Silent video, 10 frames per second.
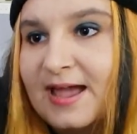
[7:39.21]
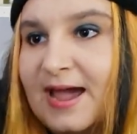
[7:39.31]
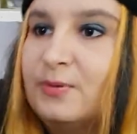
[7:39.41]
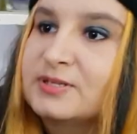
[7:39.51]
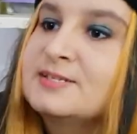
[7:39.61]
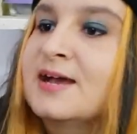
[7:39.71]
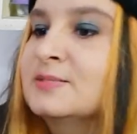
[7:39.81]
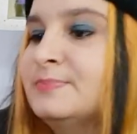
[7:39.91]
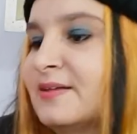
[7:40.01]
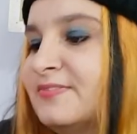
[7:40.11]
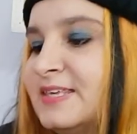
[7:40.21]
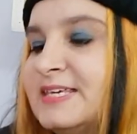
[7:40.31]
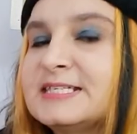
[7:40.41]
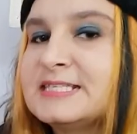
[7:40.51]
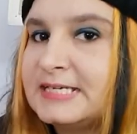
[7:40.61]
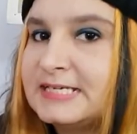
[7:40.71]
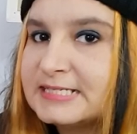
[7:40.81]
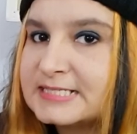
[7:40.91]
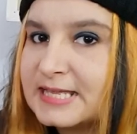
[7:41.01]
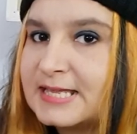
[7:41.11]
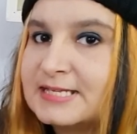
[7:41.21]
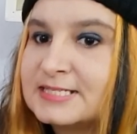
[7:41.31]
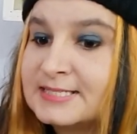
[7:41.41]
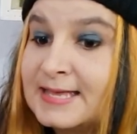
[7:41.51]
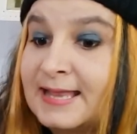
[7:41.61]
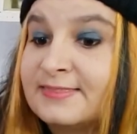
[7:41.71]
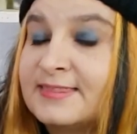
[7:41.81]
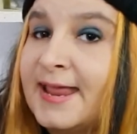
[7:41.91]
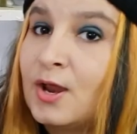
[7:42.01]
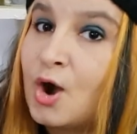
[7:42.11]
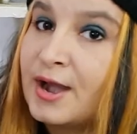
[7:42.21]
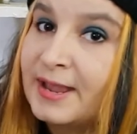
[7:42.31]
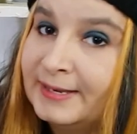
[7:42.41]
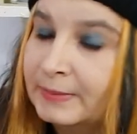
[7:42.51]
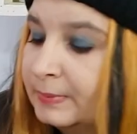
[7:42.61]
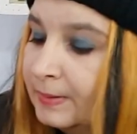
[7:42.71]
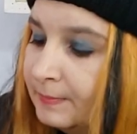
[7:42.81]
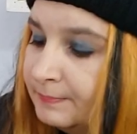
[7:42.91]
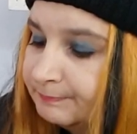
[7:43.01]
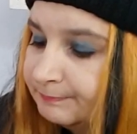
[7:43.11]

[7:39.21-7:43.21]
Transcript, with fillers: And what's nice about these seeds is that they are edible.